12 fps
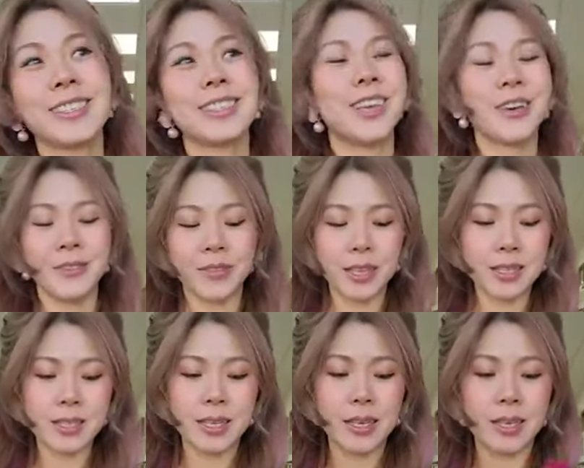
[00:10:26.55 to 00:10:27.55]
So
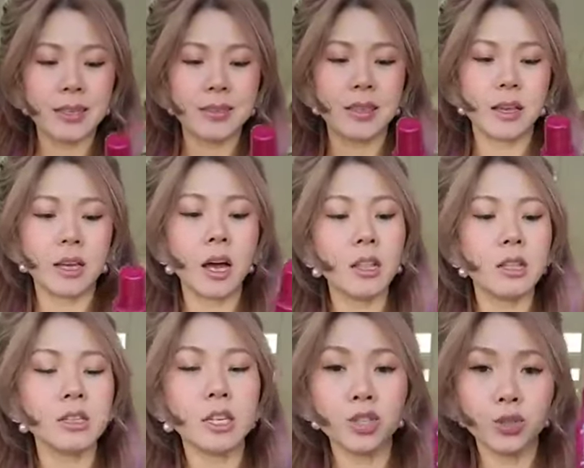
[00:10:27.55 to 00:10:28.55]
this is the
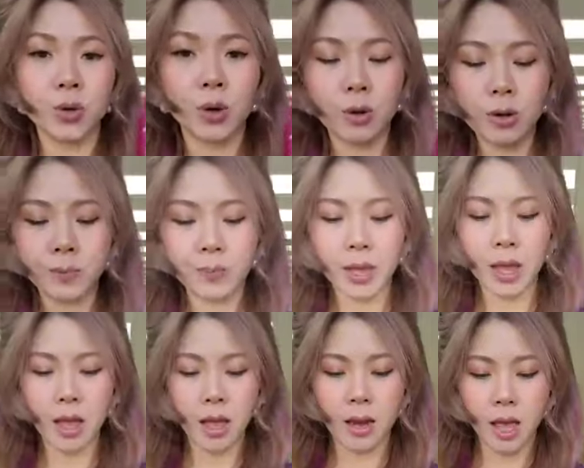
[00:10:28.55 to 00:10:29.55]
color control
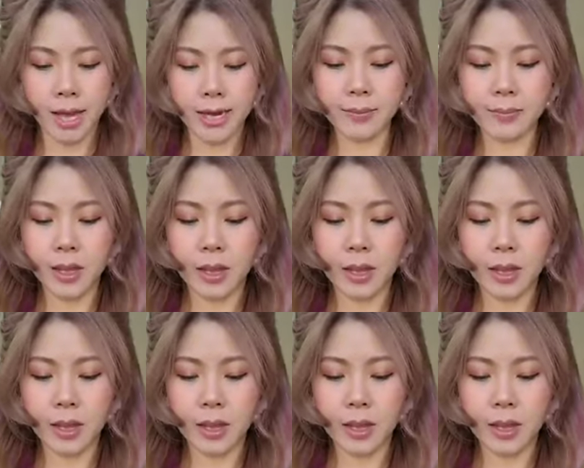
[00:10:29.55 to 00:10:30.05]
uh, line.